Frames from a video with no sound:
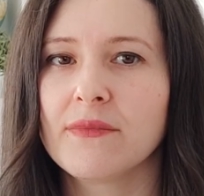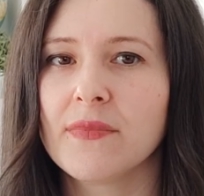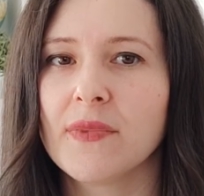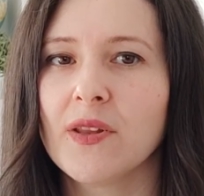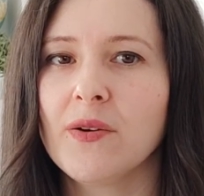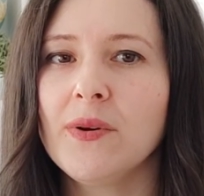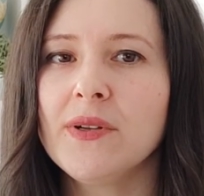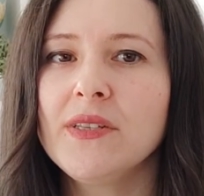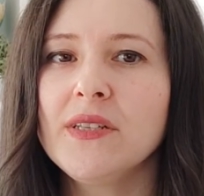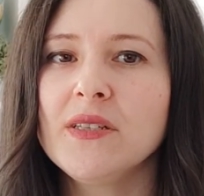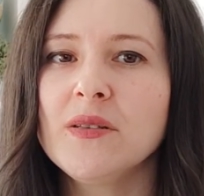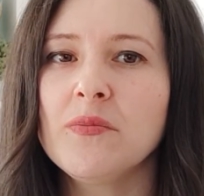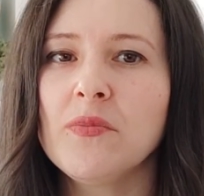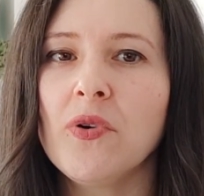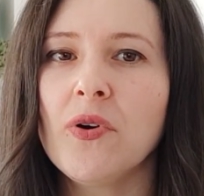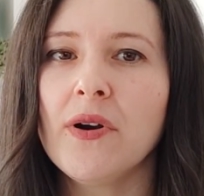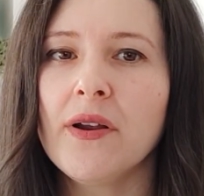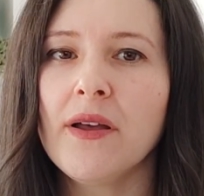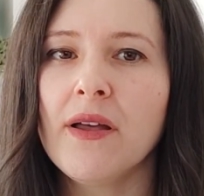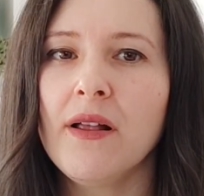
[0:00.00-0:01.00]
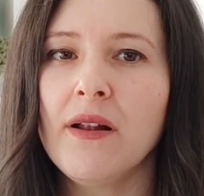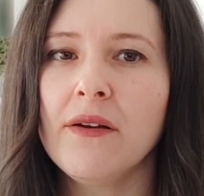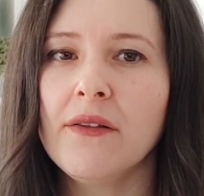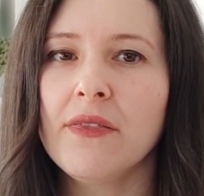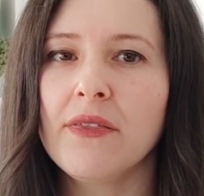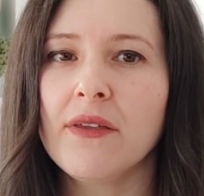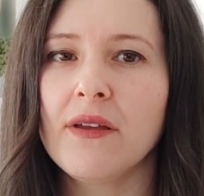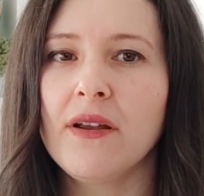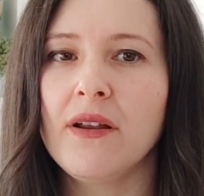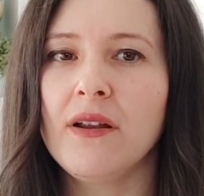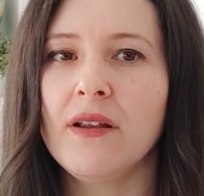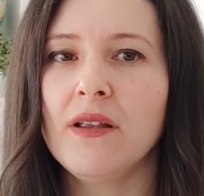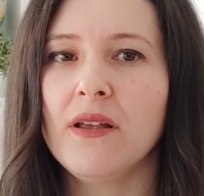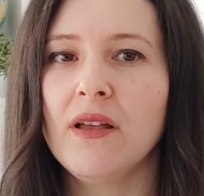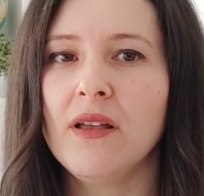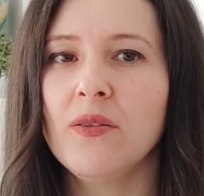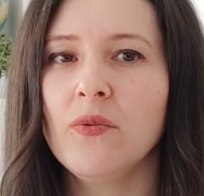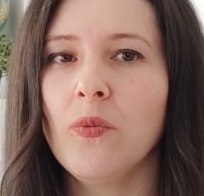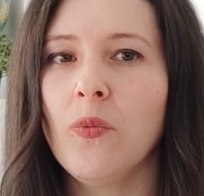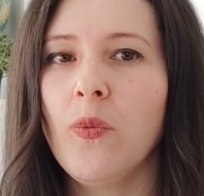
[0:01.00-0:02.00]
What is more healthier,
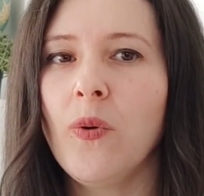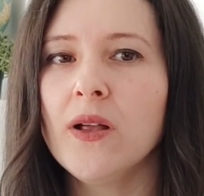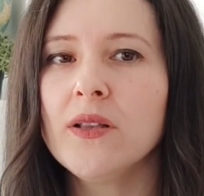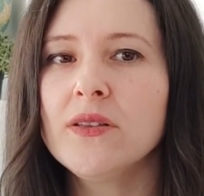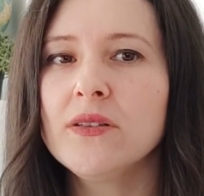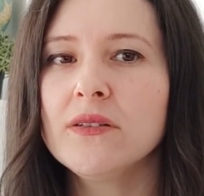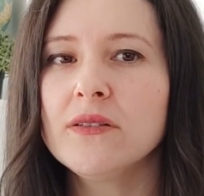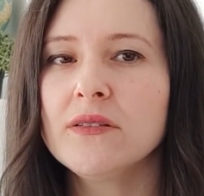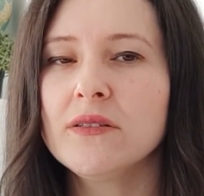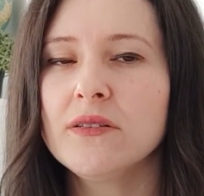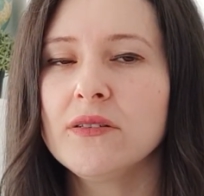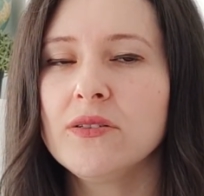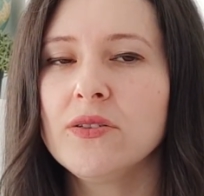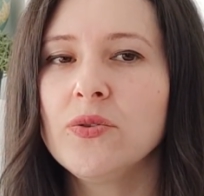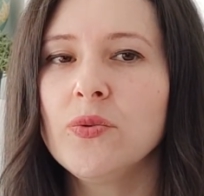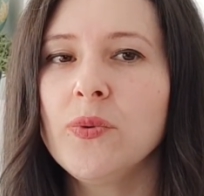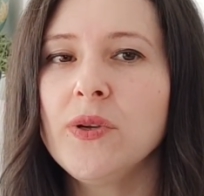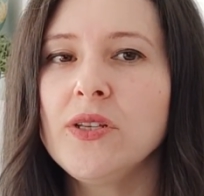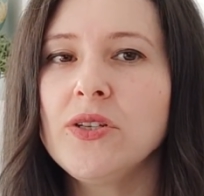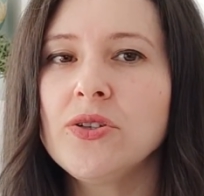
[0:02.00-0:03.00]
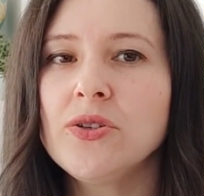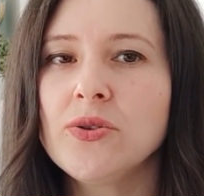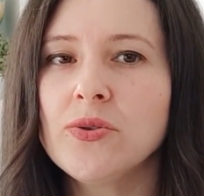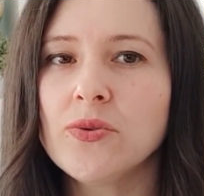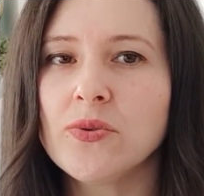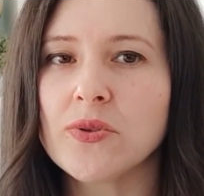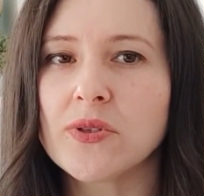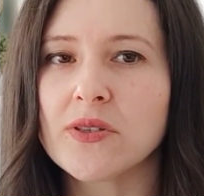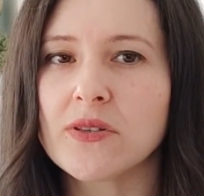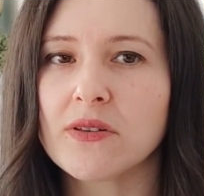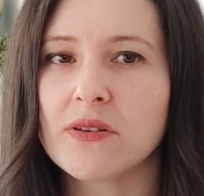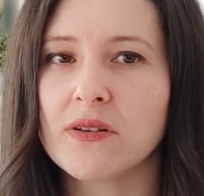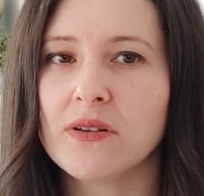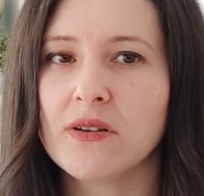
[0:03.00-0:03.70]
and what do we choose?